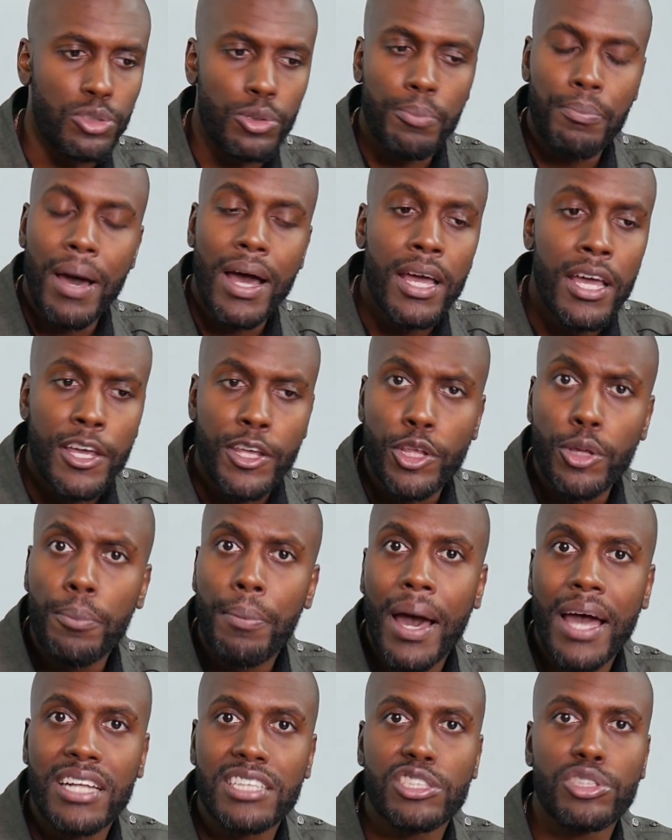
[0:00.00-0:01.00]
You buy you
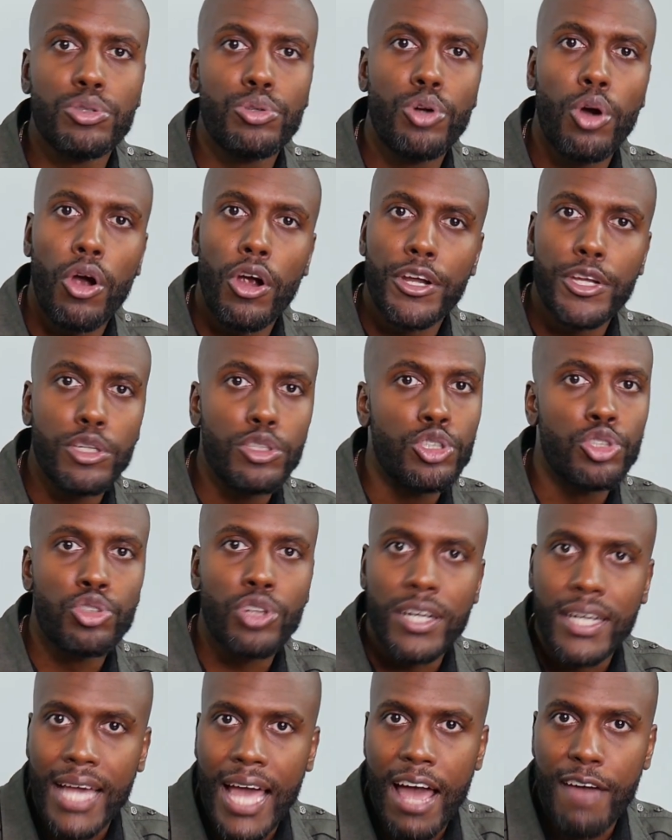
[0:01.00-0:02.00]
buy this new car, you
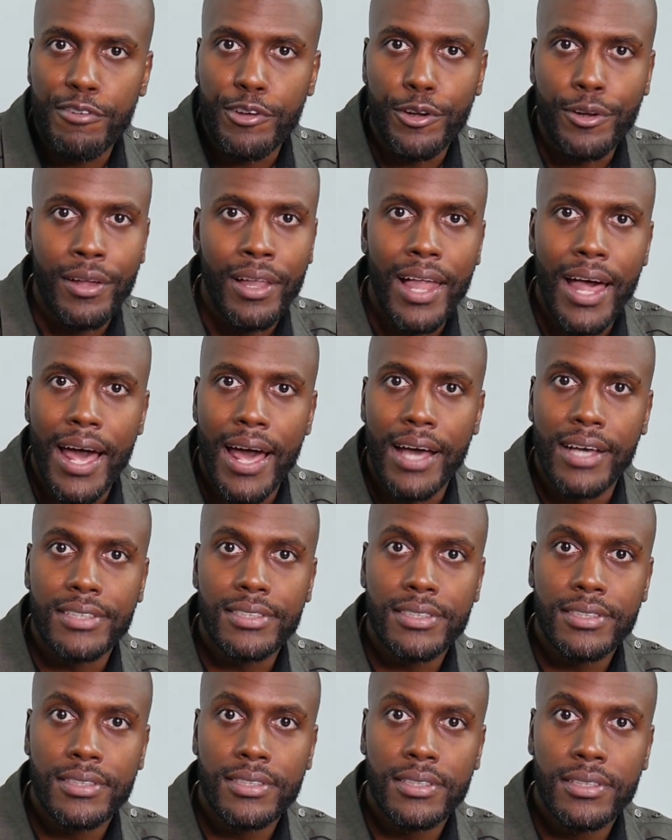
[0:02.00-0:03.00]
drunk half your
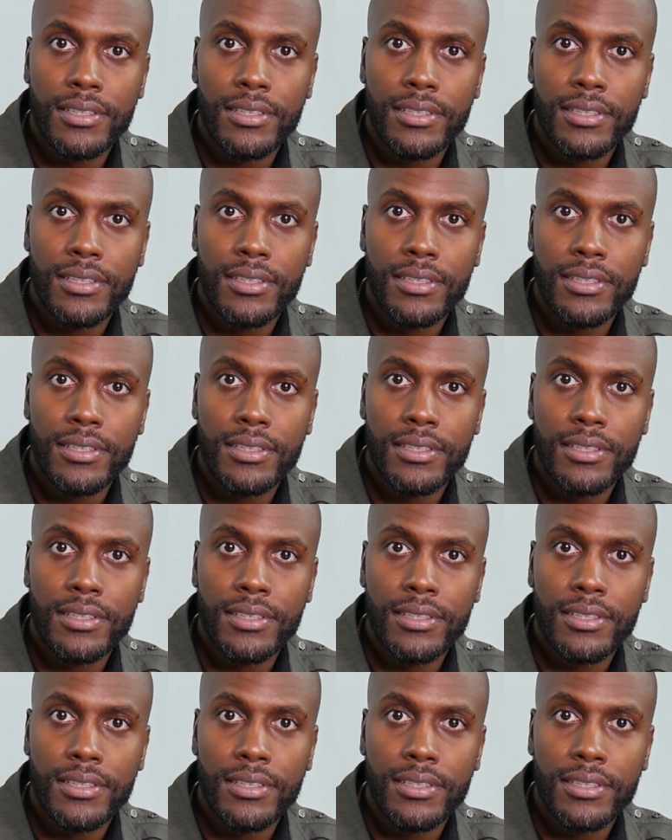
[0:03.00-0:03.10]
glass.